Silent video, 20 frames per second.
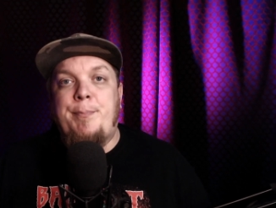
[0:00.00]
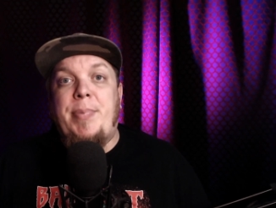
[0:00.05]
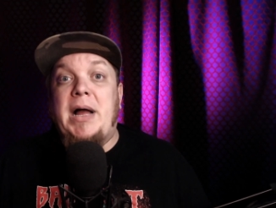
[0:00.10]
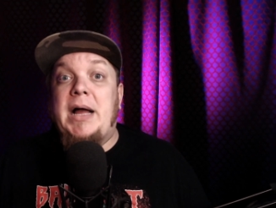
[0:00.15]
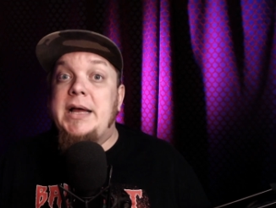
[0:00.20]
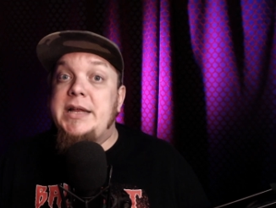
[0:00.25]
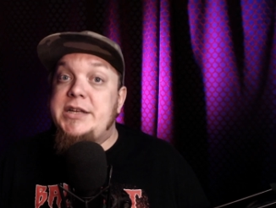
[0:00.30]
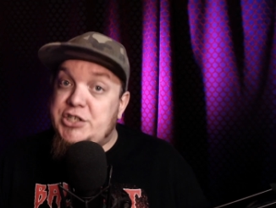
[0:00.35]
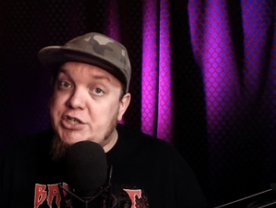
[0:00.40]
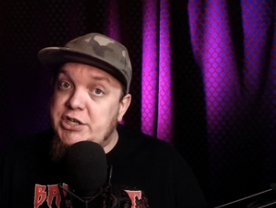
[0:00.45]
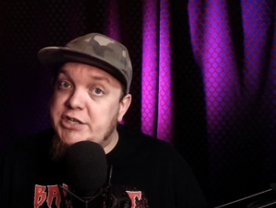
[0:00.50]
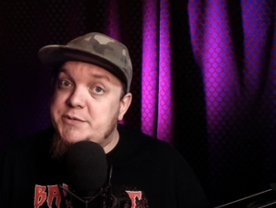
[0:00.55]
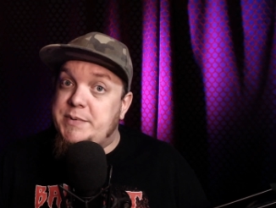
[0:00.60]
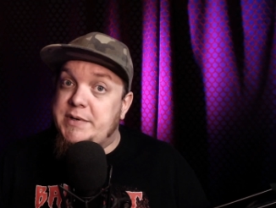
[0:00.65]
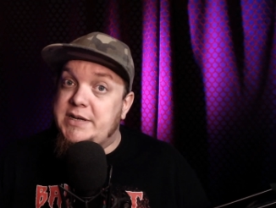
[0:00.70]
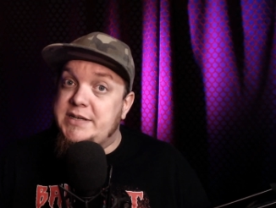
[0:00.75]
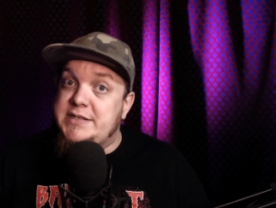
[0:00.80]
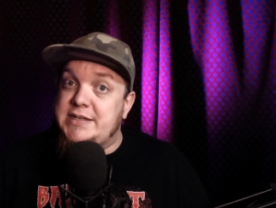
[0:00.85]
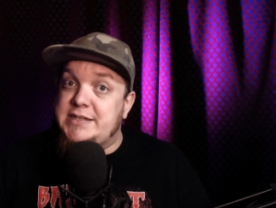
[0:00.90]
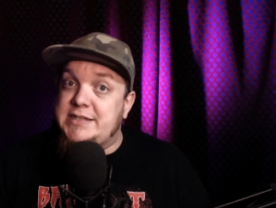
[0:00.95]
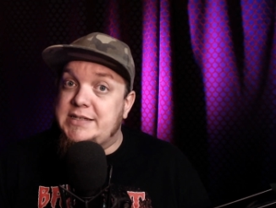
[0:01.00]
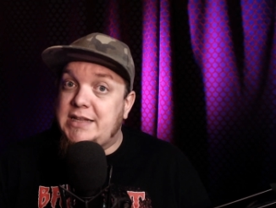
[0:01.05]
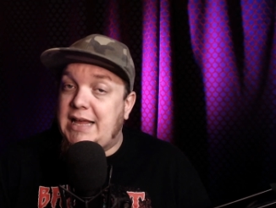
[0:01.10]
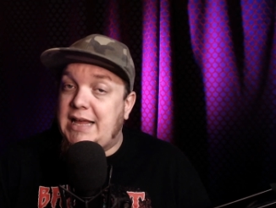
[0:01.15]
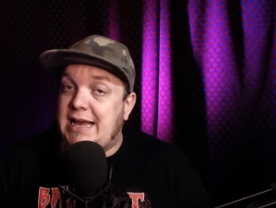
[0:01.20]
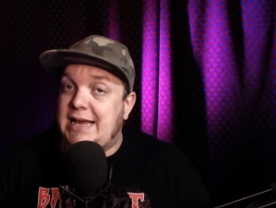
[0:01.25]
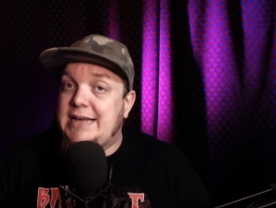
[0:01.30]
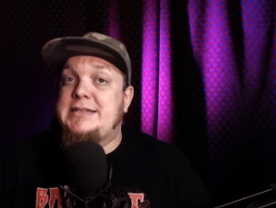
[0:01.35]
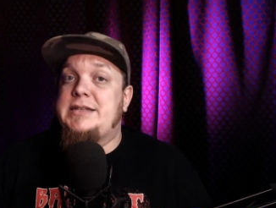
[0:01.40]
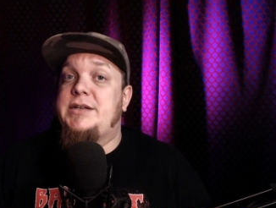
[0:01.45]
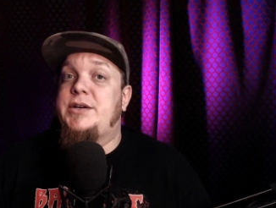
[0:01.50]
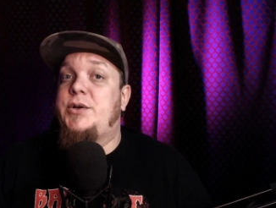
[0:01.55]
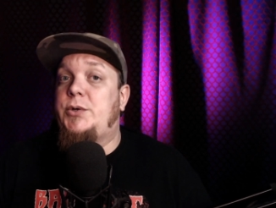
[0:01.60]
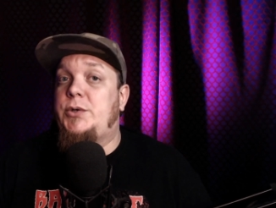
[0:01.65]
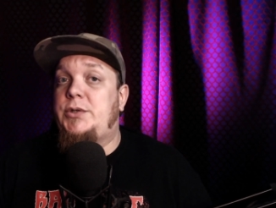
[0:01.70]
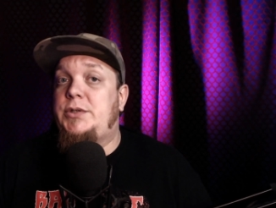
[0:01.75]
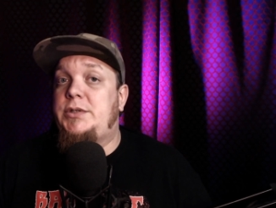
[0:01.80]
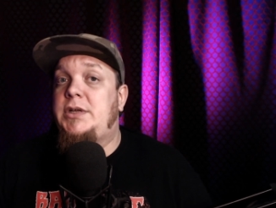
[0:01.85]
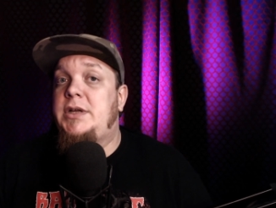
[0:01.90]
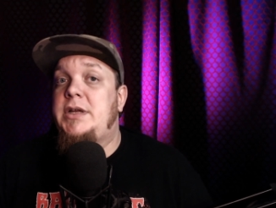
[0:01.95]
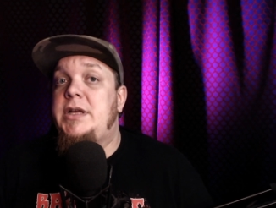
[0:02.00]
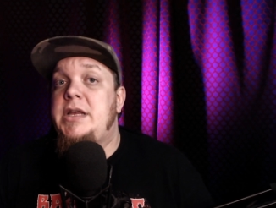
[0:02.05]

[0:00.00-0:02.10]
But just because it's classical